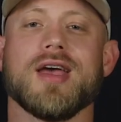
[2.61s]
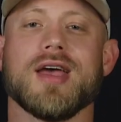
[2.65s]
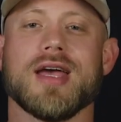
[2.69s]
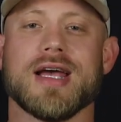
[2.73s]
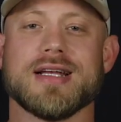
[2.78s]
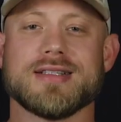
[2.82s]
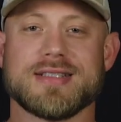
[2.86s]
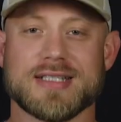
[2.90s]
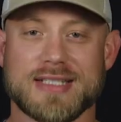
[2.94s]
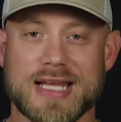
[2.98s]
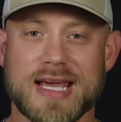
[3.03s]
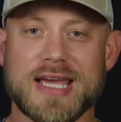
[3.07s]

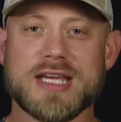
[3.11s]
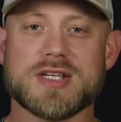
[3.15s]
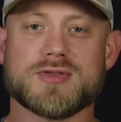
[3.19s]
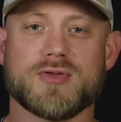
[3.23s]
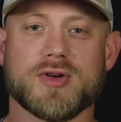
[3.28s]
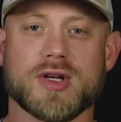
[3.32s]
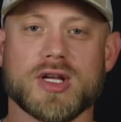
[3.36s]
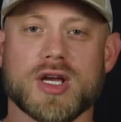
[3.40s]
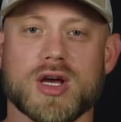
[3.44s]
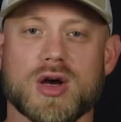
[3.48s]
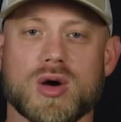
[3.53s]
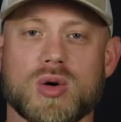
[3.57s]
In today's
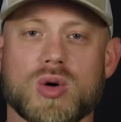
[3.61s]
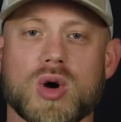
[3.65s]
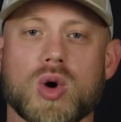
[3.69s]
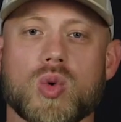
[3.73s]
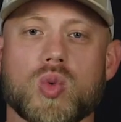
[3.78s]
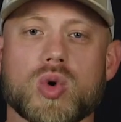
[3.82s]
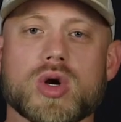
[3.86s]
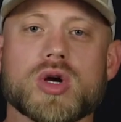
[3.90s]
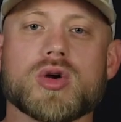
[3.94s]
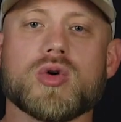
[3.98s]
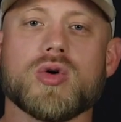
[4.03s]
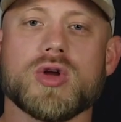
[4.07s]
video,
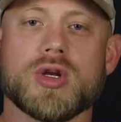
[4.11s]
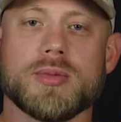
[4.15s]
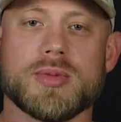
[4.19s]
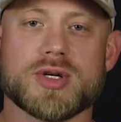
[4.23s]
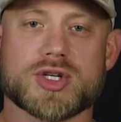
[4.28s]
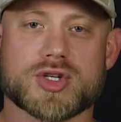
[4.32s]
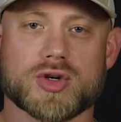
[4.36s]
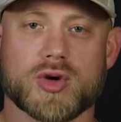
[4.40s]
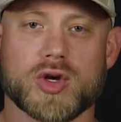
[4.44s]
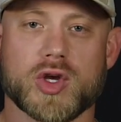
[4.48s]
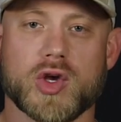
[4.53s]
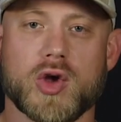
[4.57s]
we're going to be
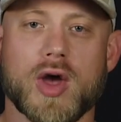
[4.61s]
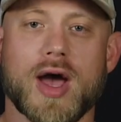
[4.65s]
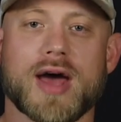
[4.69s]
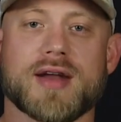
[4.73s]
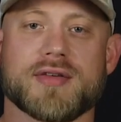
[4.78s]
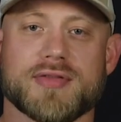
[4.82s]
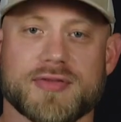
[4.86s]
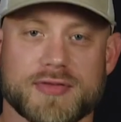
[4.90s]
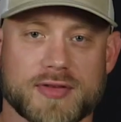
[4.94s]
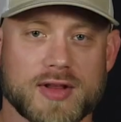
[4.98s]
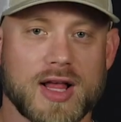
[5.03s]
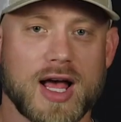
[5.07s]
showing you how to
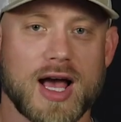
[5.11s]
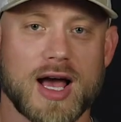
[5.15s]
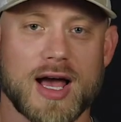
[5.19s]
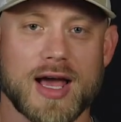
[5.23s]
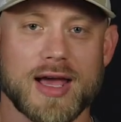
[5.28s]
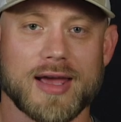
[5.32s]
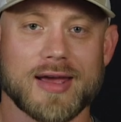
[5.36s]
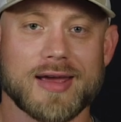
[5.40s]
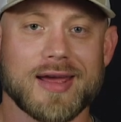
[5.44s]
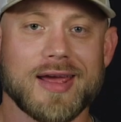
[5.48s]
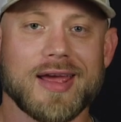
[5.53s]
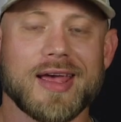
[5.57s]

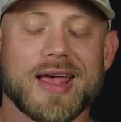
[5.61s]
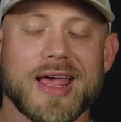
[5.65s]
fly